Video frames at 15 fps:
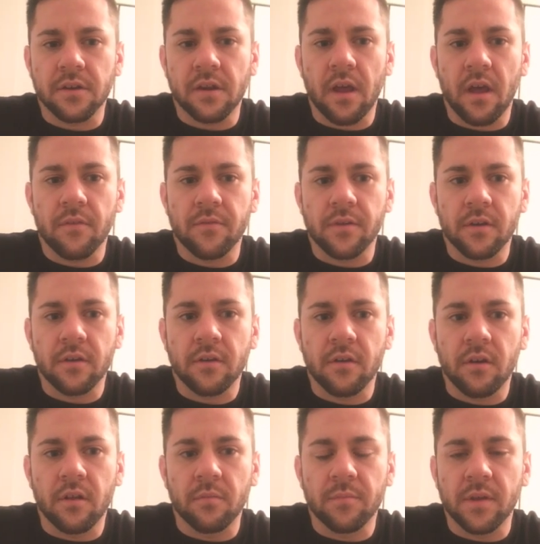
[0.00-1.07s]
Kavanagh
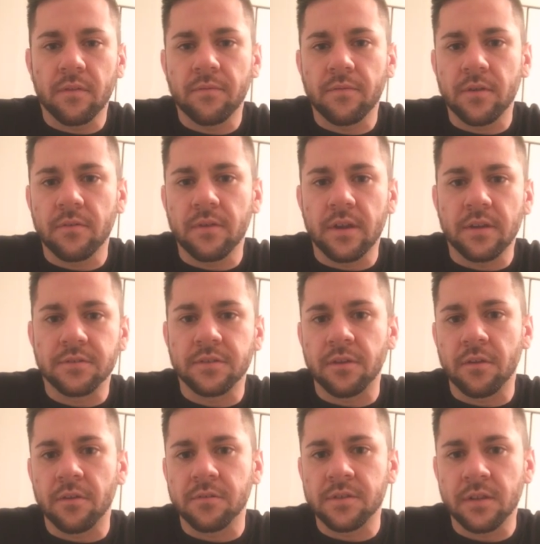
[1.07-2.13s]
called me a few days
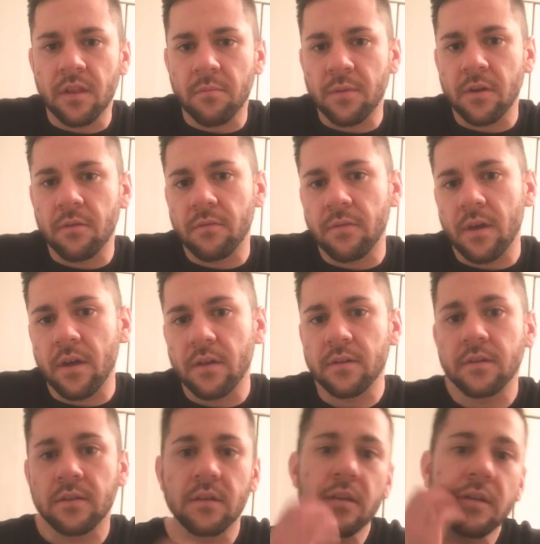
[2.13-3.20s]
ago to let me know
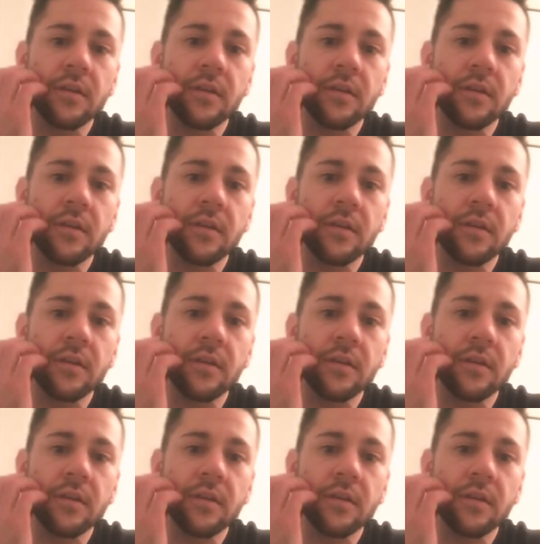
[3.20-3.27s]
that